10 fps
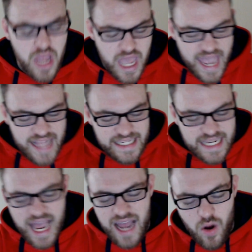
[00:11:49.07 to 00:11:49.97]
It's
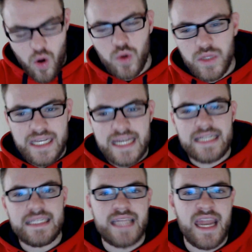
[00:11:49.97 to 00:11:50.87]
not only
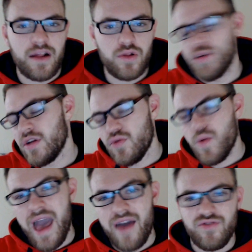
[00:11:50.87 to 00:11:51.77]
kinesthetic learning. You
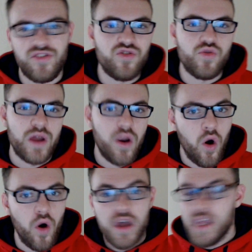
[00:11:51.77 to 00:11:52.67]
have to do it
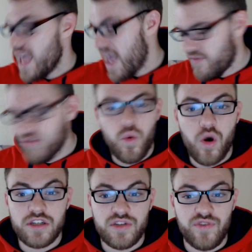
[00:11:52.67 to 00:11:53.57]
all. You have to
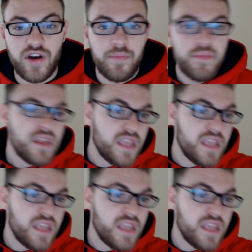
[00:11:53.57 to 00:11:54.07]
watch film.